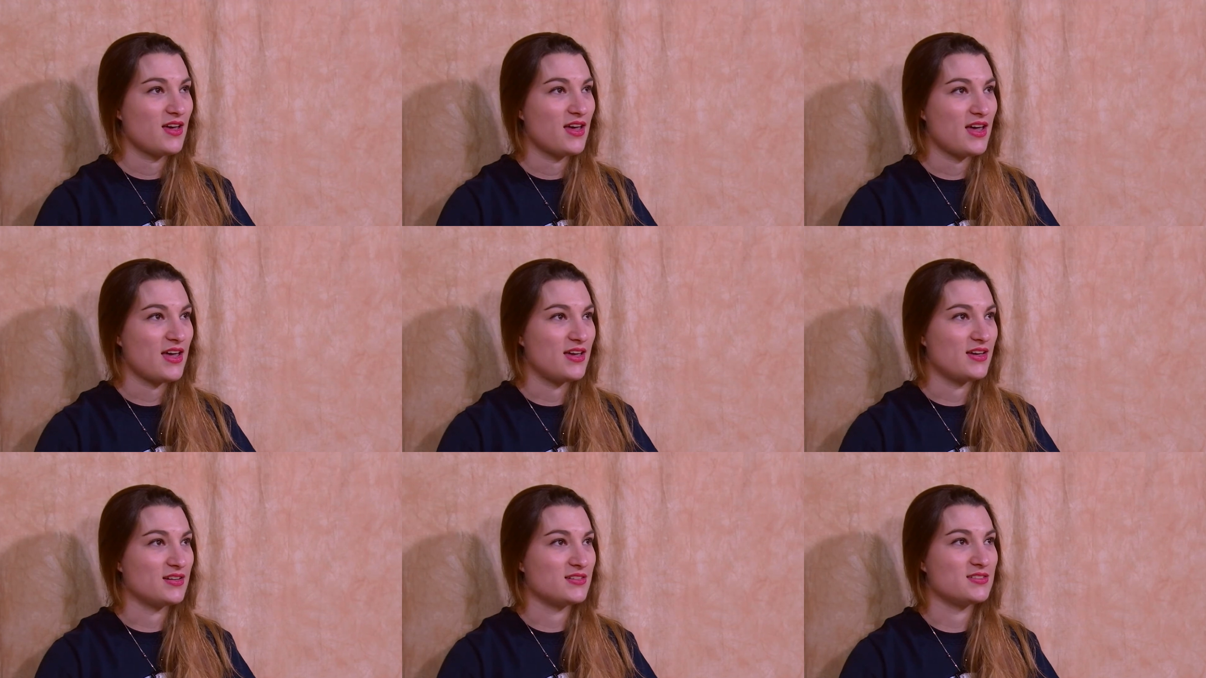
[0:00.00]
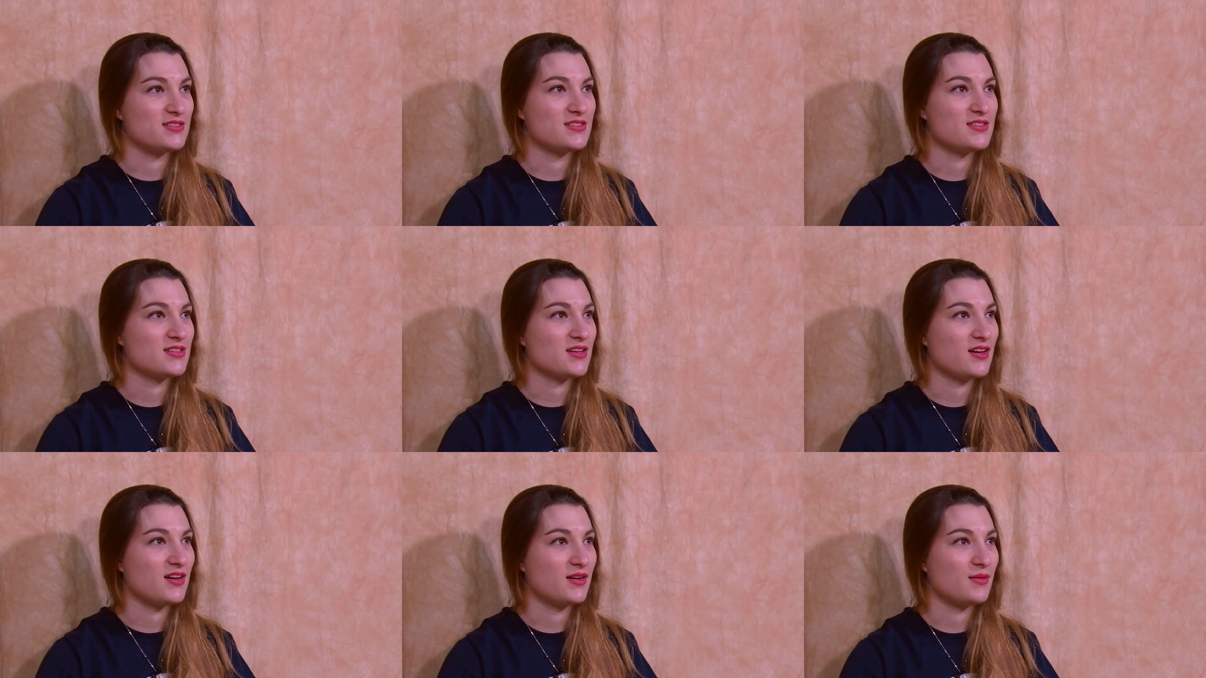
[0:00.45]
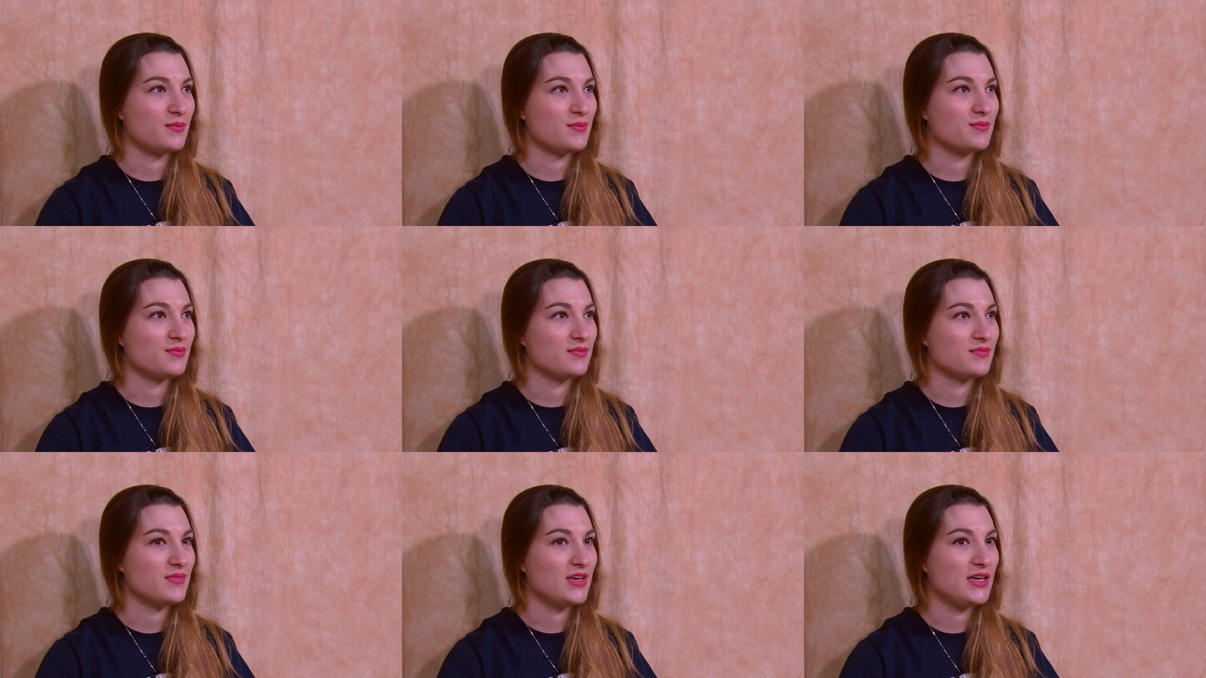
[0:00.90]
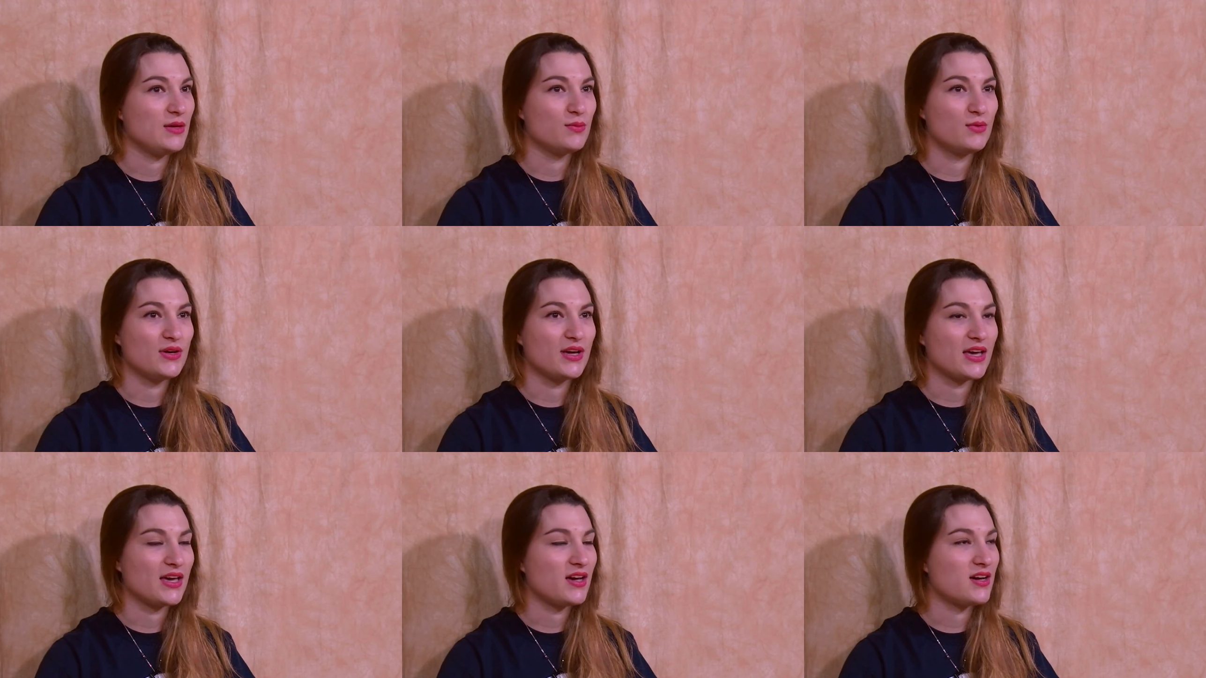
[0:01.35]
And um, He will
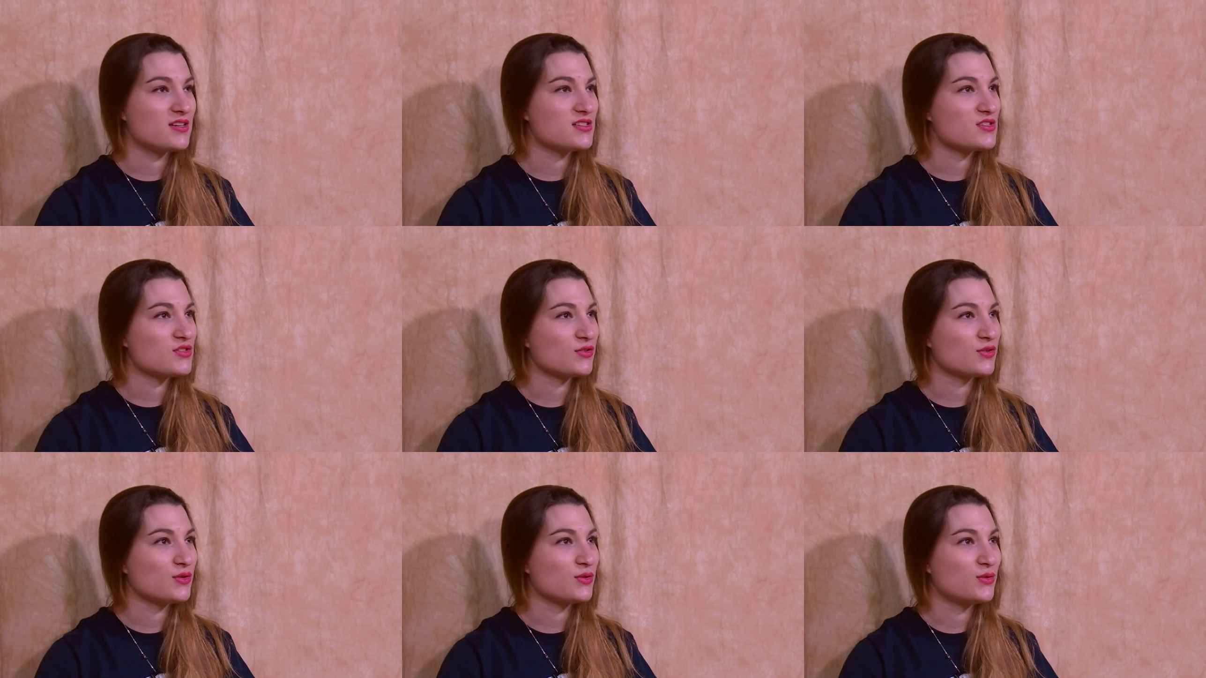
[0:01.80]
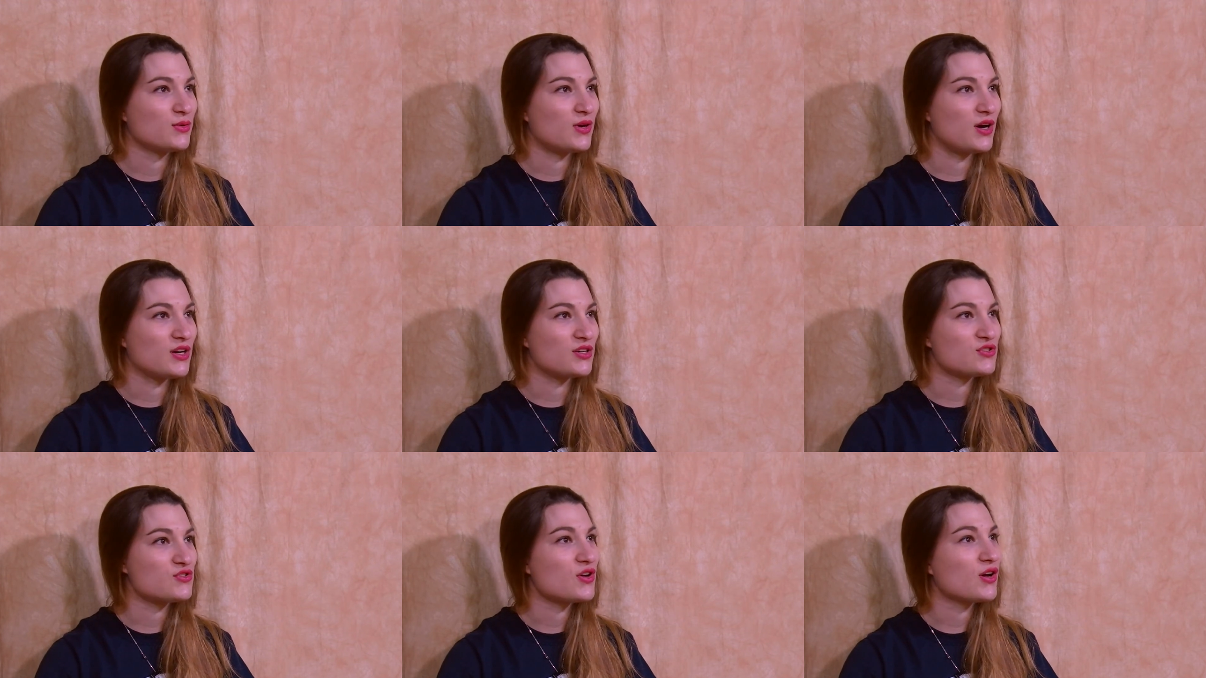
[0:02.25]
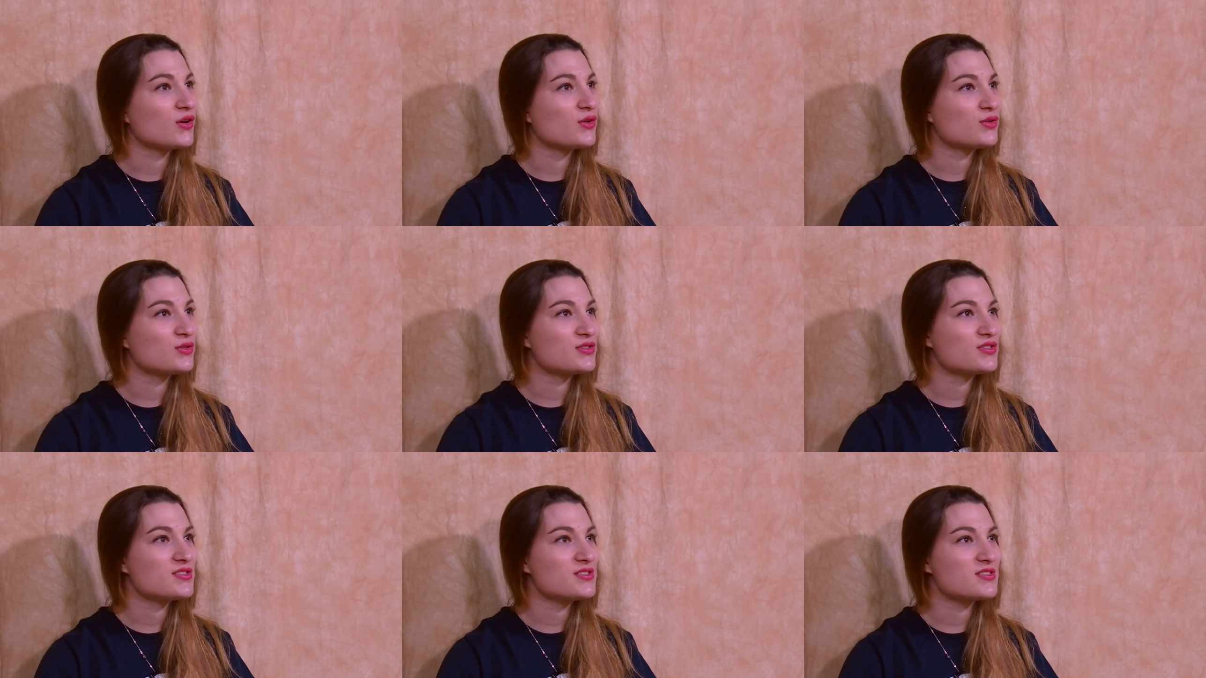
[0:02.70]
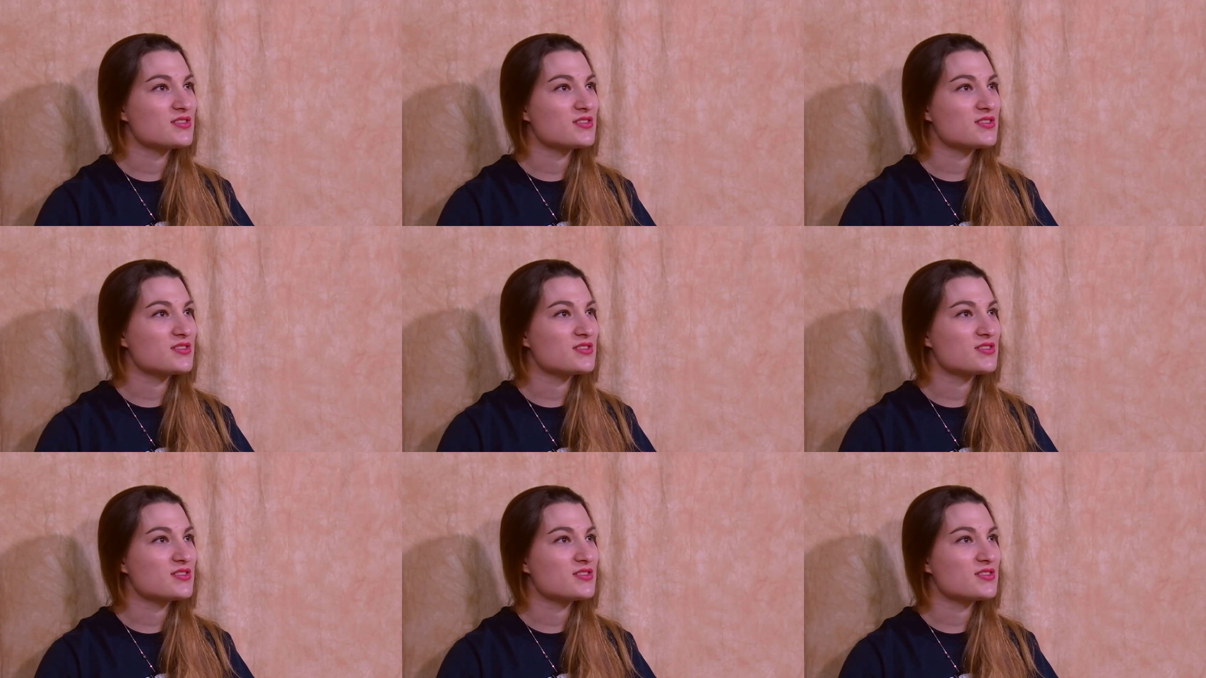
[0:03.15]
get us through our struggles